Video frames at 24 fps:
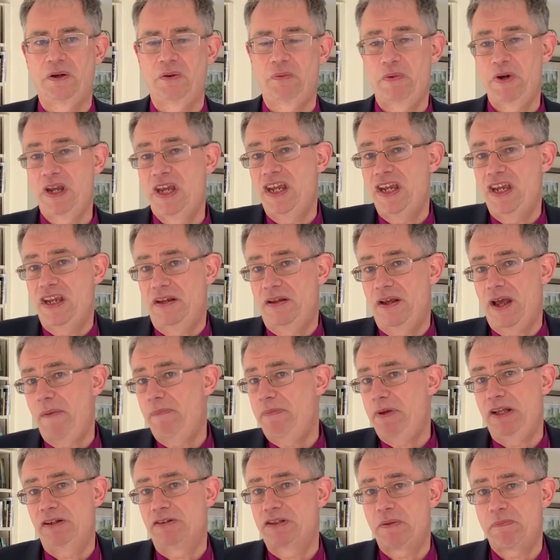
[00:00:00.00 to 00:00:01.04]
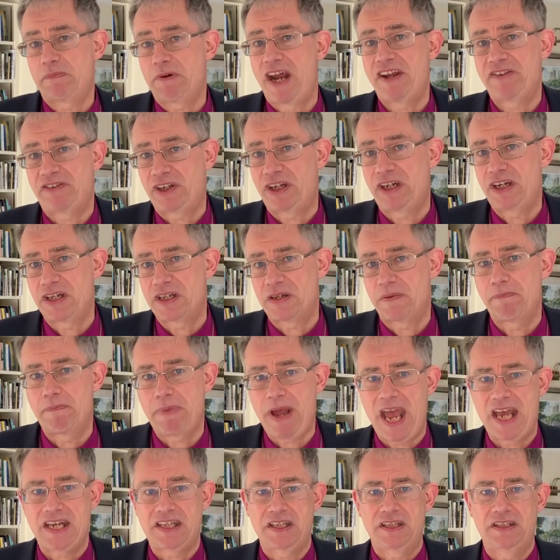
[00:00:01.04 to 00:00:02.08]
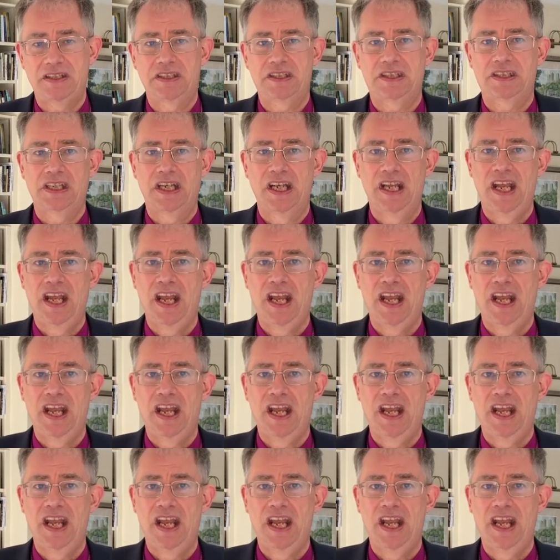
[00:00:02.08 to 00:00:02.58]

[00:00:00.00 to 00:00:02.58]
We appeal to precedent and patterns.